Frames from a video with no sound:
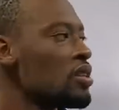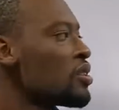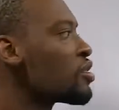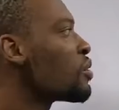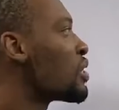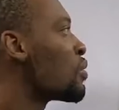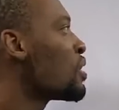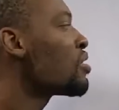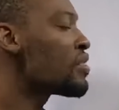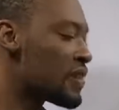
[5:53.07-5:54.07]
So
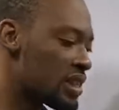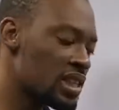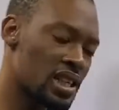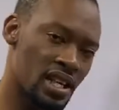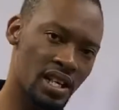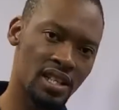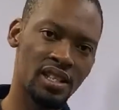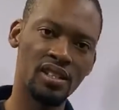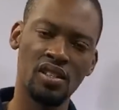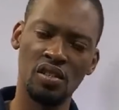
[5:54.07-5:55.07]
when you differentiate S,